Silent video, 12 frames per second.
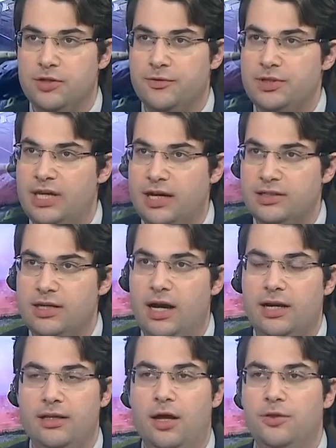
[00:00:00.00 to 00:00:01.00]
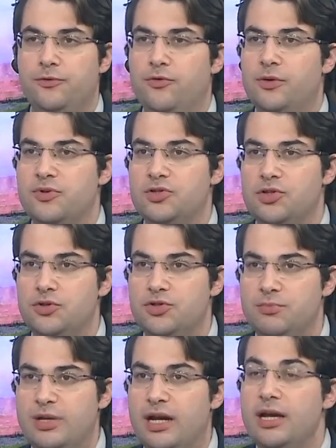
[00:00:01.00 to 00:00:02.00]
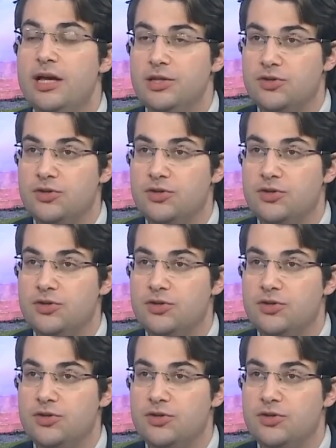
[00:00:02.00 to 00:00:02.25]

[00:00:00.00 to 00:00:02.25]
over TikTok and other forms of social media